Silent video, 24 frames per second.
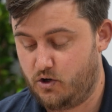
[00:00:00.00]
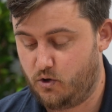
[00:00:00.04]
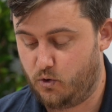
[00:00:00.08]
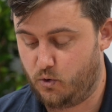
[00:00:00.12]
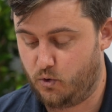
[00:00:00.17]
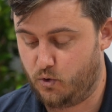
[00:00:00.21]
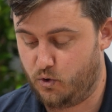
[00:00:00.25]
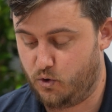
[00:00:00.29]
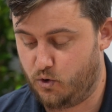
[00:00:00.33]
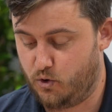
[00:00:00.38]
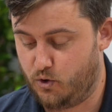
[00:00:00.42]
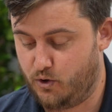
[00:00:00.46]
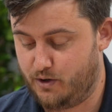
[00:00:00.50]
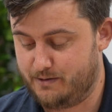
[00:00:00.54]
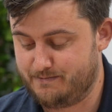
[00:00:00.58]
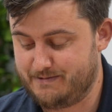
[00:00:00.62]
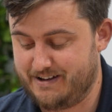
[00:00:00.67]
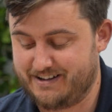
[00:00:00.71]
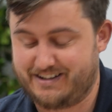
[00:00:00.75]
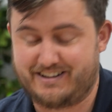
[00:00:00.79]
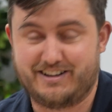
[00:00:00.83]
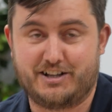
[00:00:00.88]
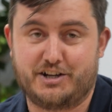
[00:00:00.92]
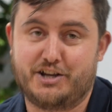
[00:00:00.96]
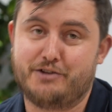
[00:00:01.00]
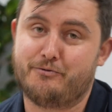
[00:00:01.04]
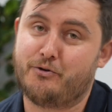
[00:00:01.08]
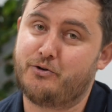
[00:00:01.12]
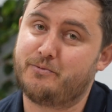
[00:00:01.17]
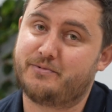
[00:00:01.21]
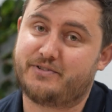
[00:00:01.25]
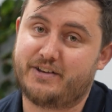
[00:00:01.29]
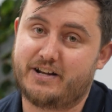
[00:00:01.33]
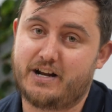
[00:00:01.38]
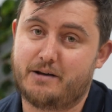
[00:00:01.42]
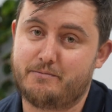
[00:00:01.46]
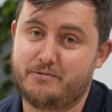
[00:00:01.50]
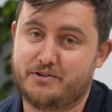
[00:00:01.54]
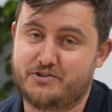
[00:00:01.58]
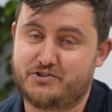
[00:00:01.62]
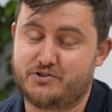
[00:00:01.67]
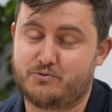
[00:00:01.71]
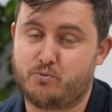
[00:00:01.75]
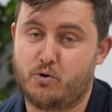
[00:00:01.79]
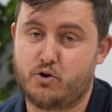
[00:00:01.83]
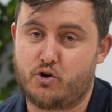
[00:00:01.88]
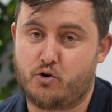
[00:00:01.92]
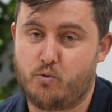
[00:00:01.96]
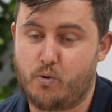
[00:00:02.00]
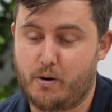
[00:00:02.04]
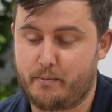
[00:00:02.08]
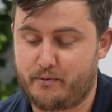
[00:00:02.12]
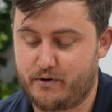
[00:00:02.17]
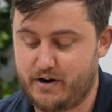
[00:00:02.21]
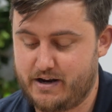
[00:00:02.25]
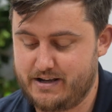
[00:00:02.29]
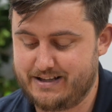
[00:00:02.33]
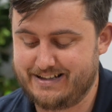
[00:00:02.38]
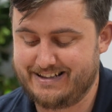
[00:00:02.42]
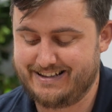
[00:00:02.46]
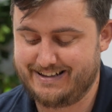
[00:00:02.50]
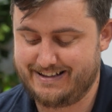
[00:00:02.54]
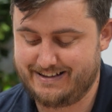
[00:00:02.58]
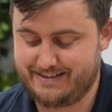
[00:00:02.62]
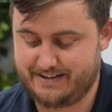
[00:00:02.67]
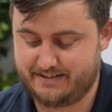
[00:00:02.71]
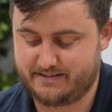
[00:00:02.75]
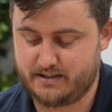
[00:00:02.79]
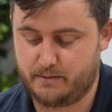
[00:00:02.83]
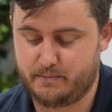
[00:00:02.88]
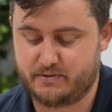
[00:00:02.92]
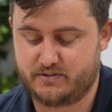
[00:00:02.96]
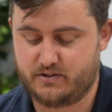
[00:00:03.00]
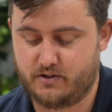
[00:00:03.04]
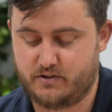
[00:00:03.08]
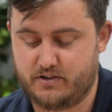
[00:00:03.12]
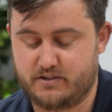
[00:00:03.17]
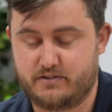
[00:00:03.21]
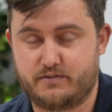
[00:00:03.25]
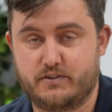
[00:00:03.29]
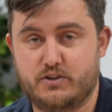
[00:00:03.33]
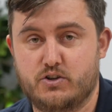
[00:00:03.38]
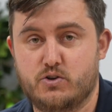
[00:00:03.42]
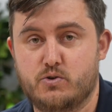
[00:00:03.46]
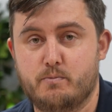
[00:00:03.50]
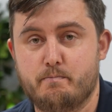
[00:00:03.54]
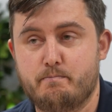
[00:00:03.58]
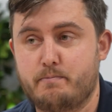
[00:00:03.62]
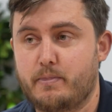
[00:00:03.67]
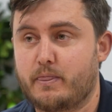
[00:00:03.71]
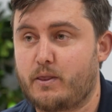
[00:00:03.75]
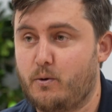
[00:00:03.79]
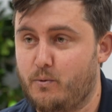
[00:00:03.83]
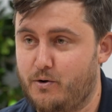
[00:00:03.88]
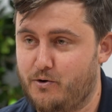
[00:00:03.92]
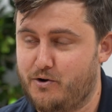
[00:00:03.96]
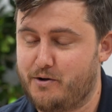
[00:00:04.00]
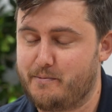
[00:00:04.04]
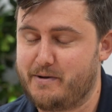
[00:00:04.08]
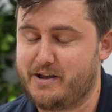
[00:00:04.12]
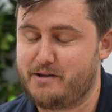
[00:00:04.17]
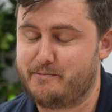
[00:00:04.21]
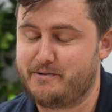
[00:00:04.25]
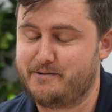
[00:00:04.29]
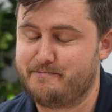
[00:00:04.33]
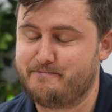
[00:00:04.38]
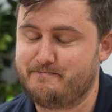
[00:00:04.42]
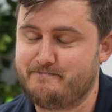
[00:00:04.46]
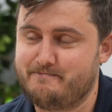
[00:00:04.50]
or a clunky room setup that just won't cooperate, this episode is for you. Welcome, Amy.